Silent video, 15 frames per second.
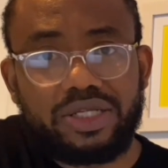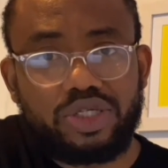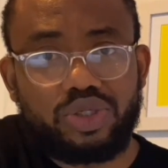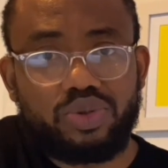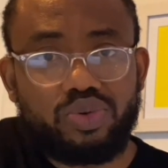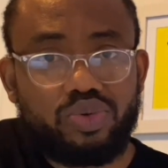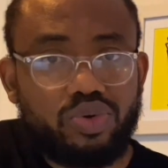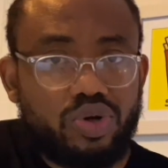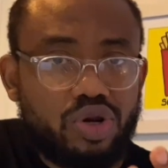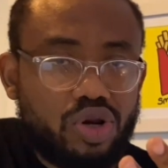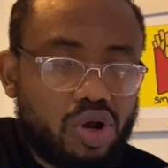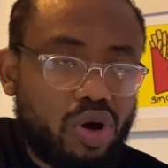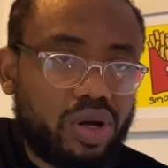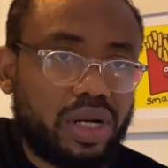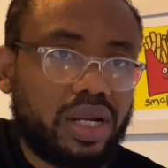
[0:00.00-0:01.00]
to
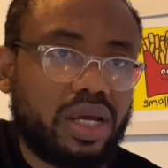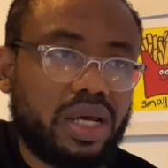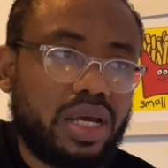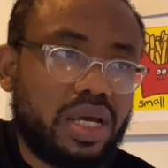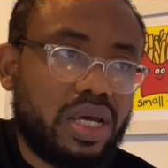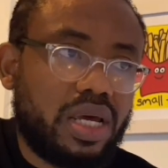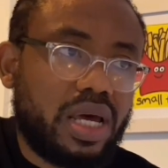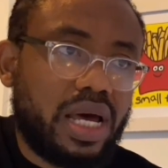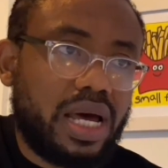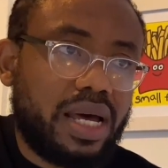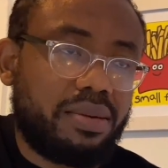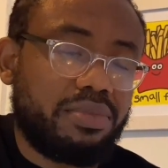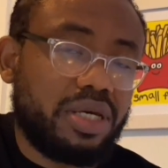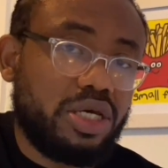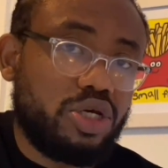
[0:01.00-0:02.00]

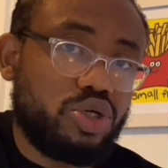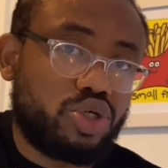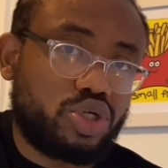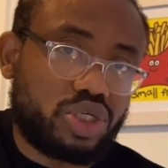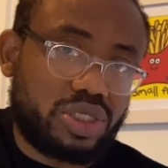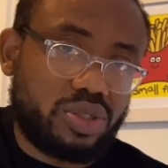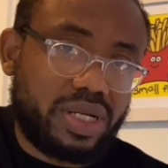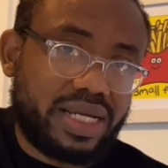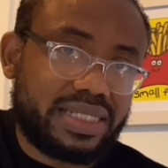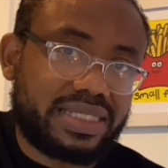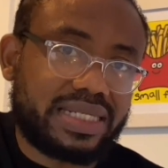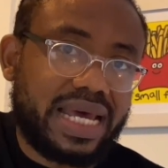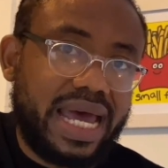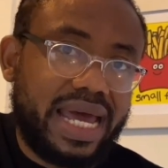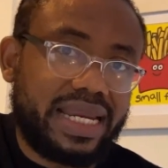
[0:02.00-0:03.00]
non-EU students
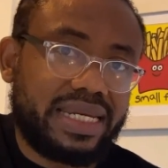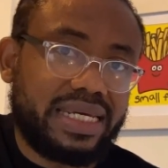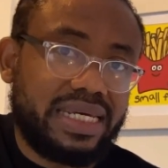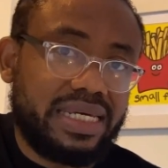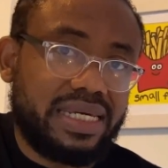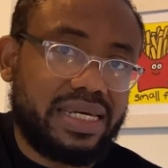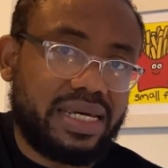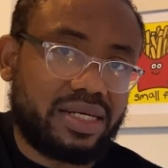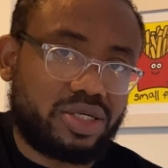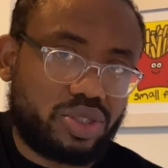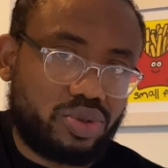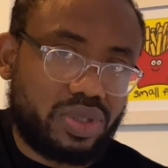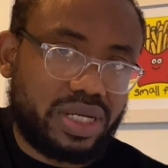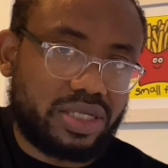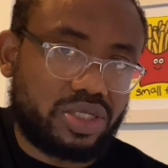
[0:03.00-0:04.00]
and EEA students.